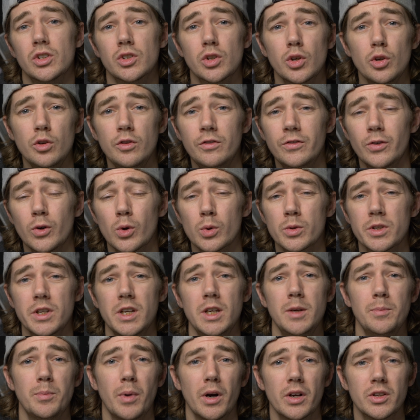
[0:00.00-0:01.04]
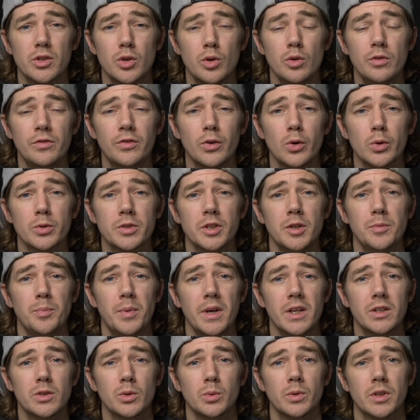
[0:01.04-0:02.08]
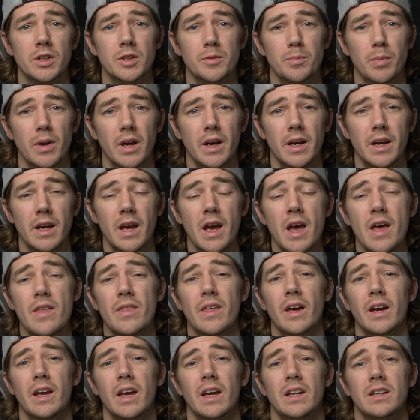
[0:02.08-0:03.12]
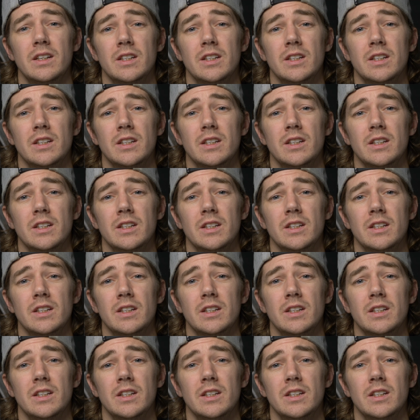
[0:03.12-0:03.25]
240 by 240 pixel display that can